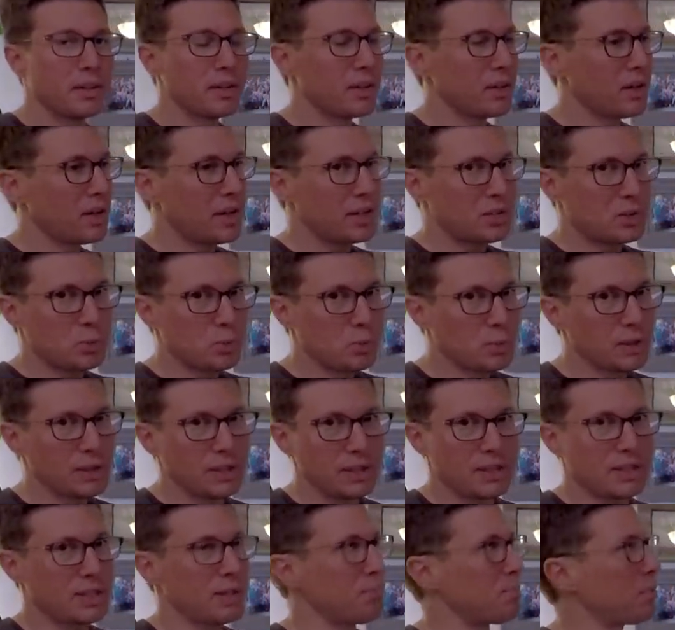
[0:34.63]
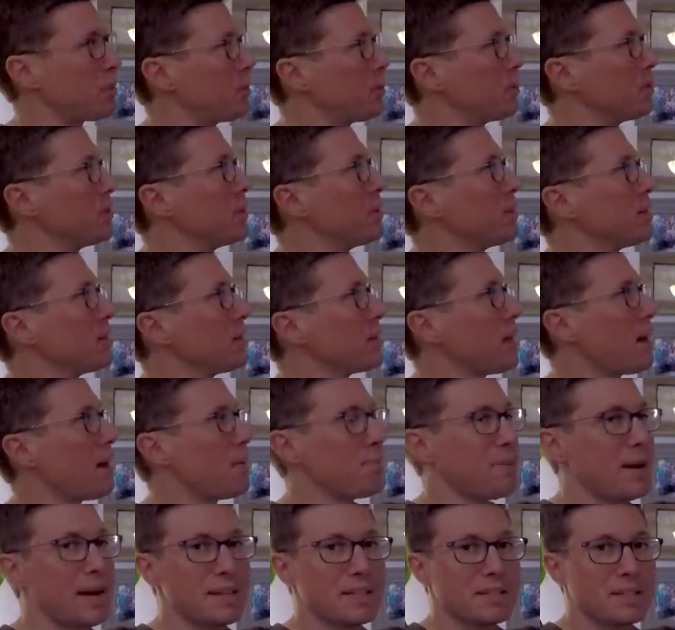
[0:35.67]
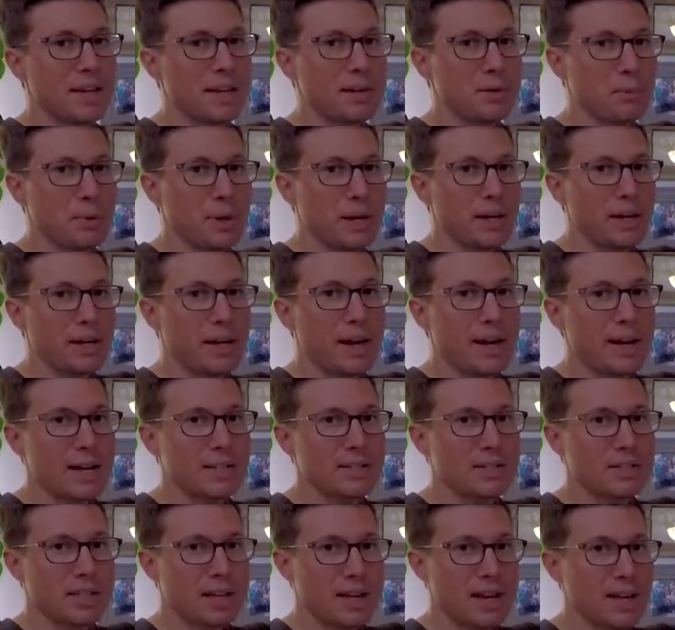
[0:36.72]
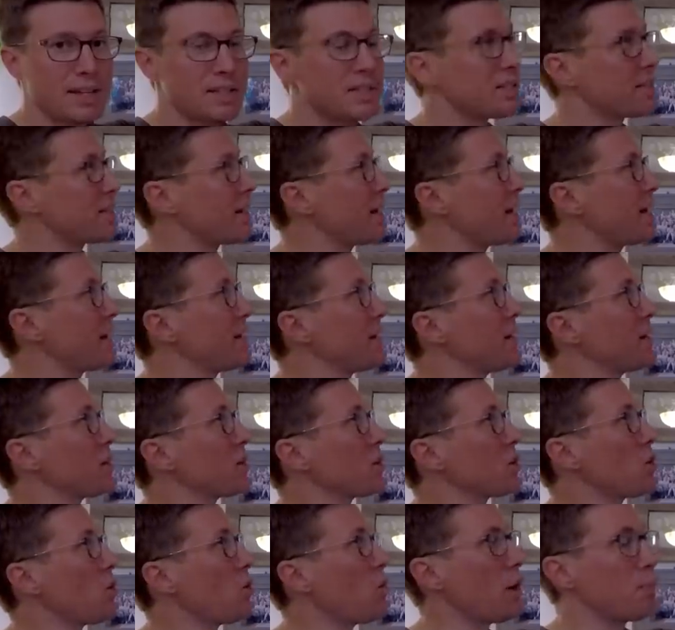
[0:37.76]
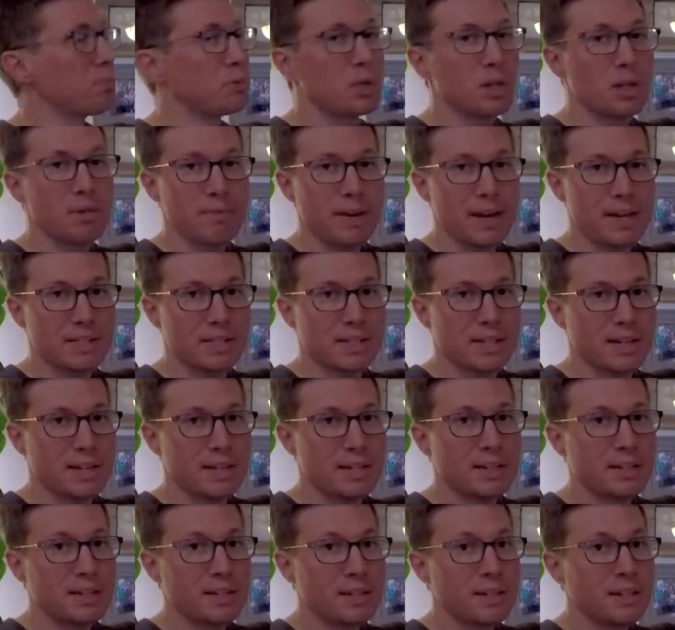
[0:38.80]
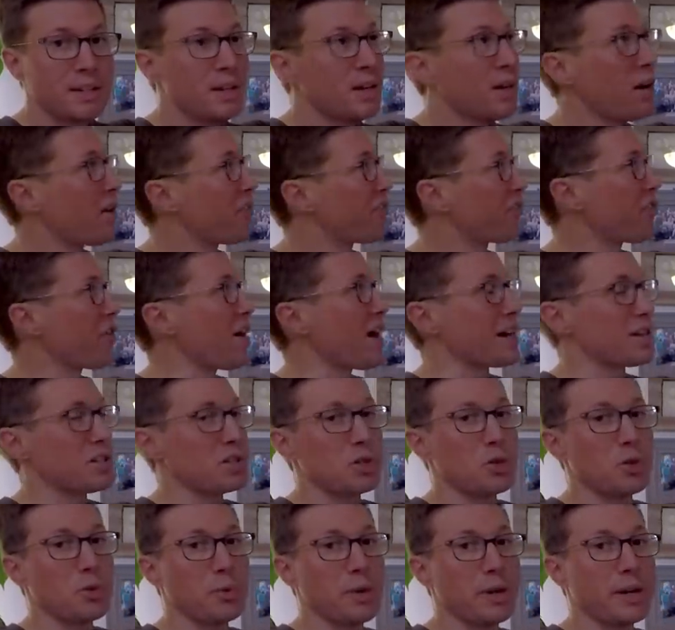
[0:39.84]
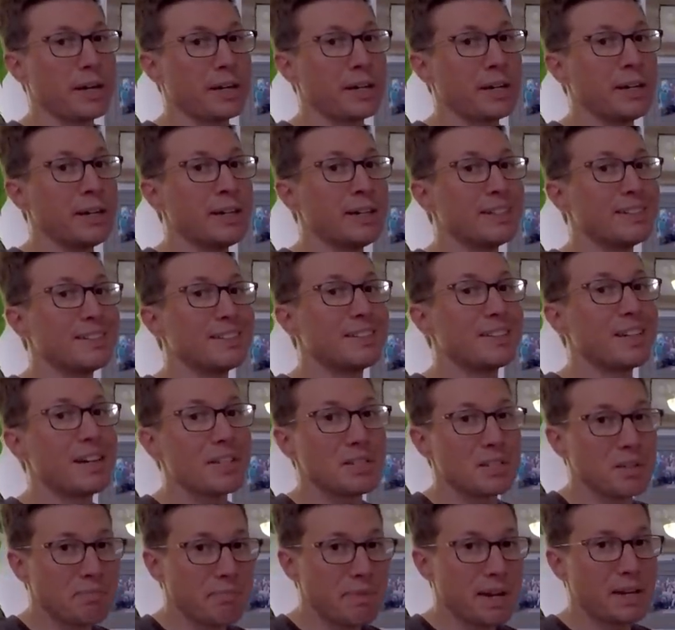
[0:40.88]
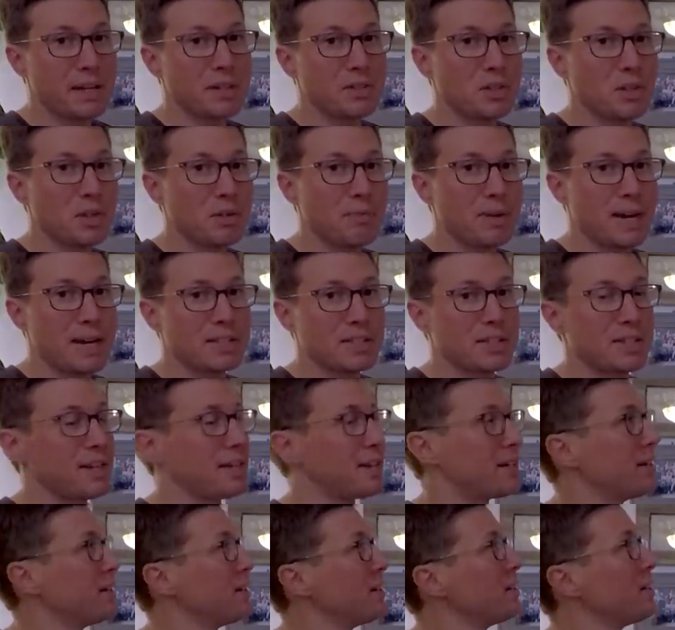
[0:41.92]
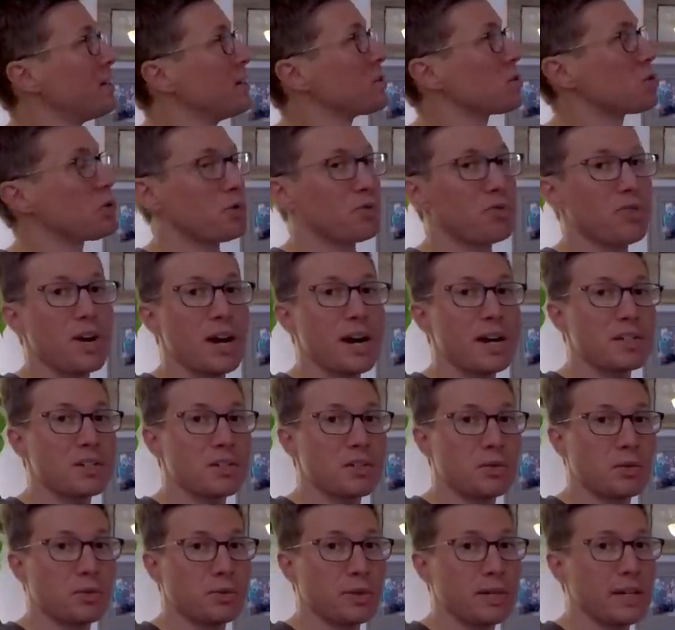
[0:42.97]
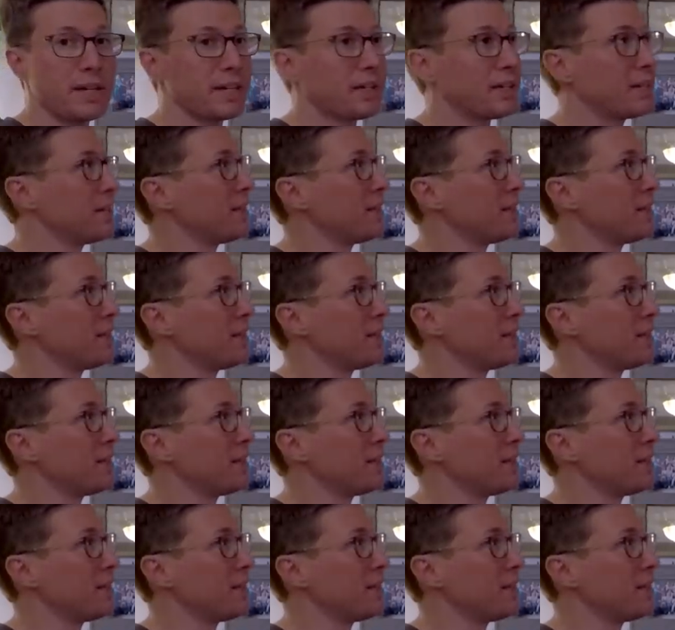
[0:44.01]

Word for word: it's really simple. A masthead rig has the headstay go up to the masthead. A fractional rig doesn't make it to the masthead. So a fractional rig